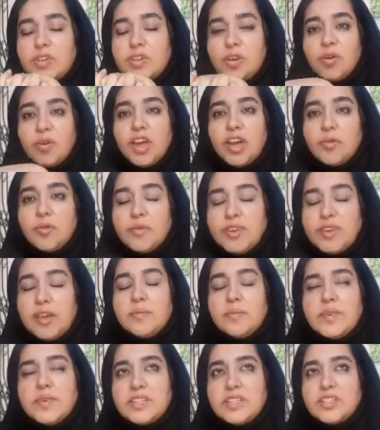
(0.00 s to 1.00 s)

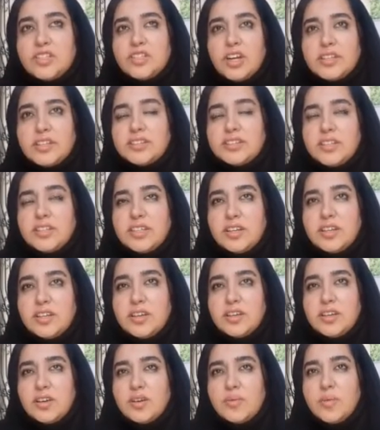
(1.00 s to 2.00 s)
Airbnb started
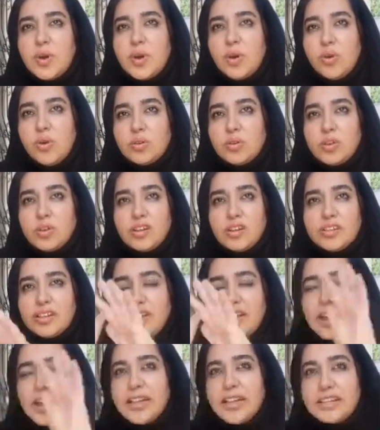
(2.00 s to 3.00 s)
a whole
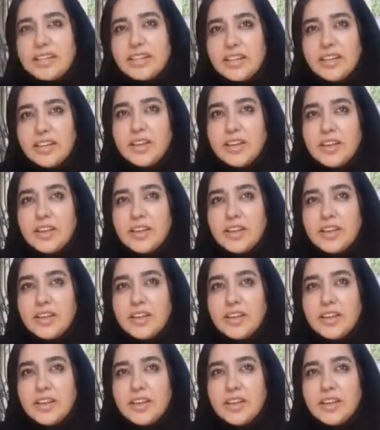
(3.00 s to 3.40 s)
online